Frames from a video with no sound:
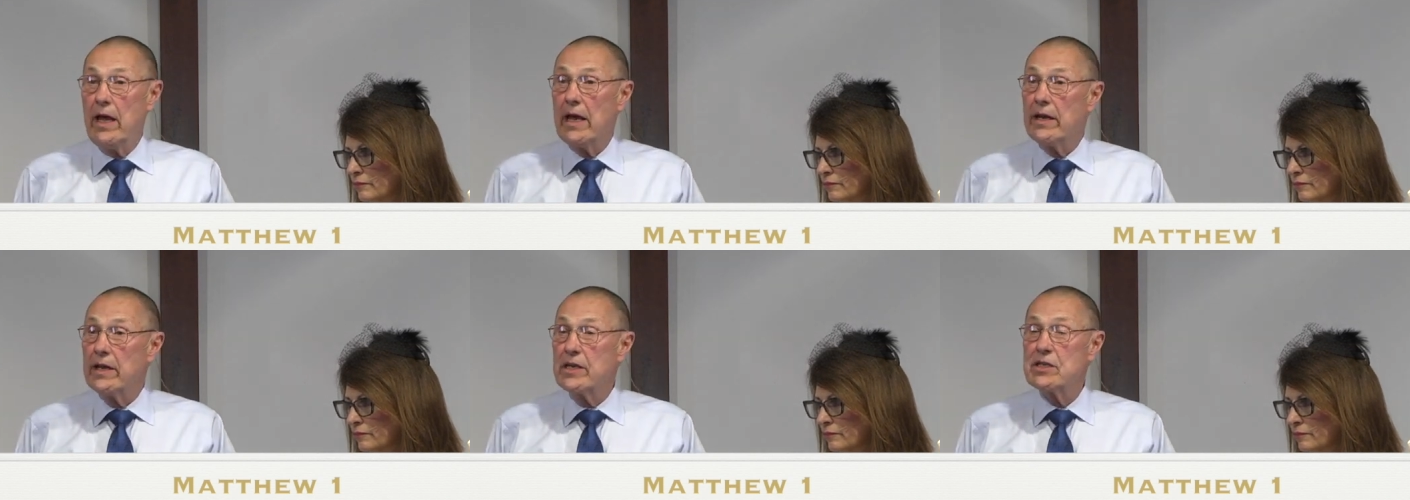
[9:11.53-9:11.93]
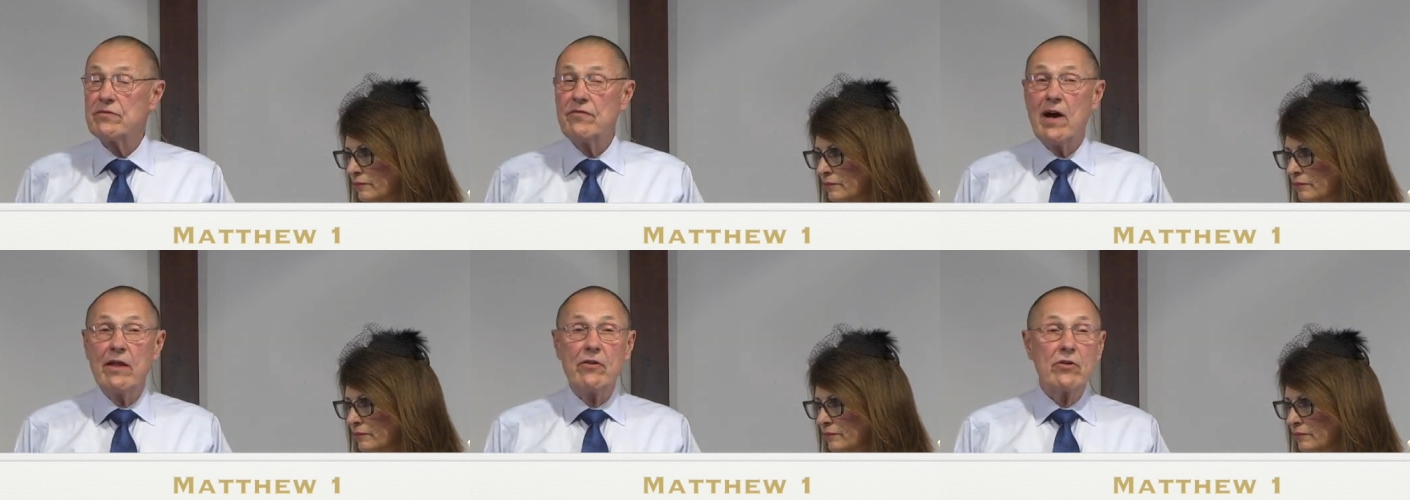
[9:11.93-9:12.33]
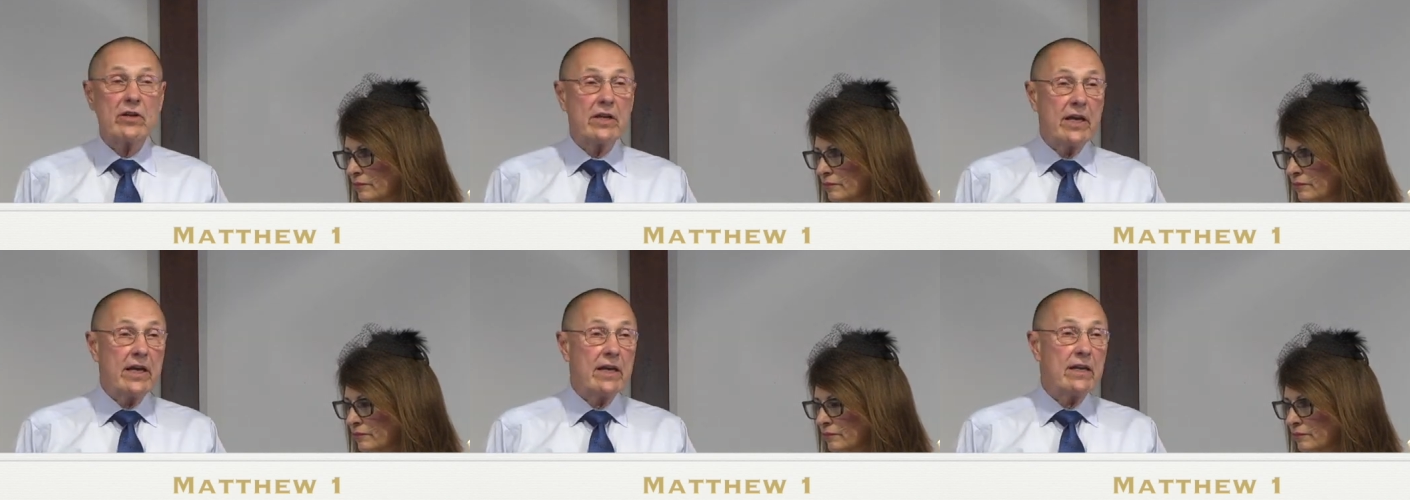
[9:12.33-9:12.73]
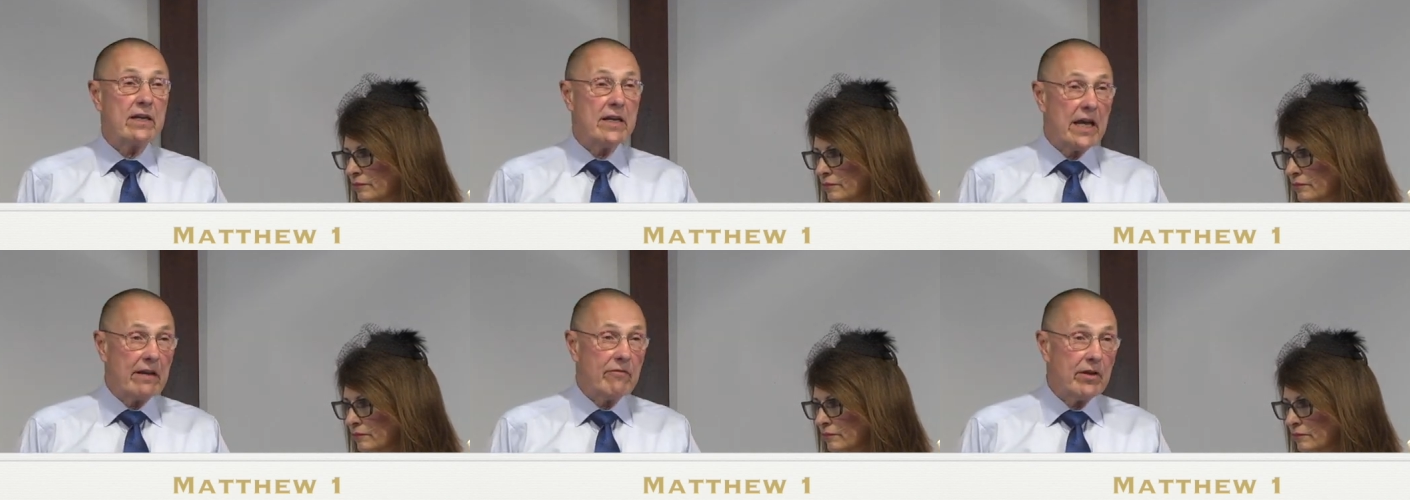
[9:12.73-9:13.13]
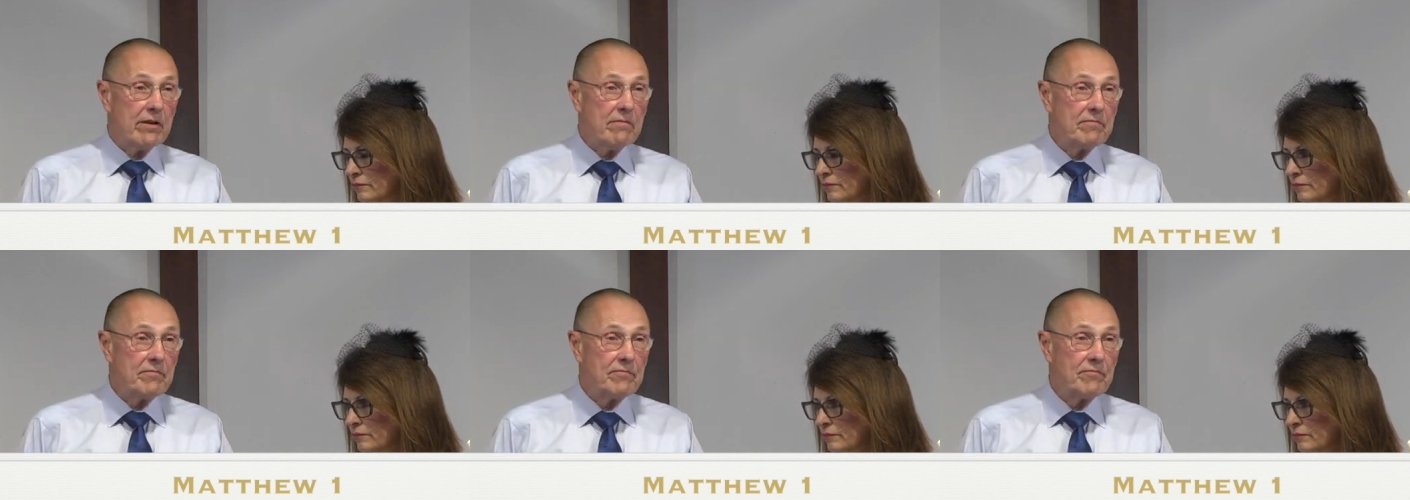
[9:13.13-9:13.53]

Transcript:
Speaker 1: and his father, King David.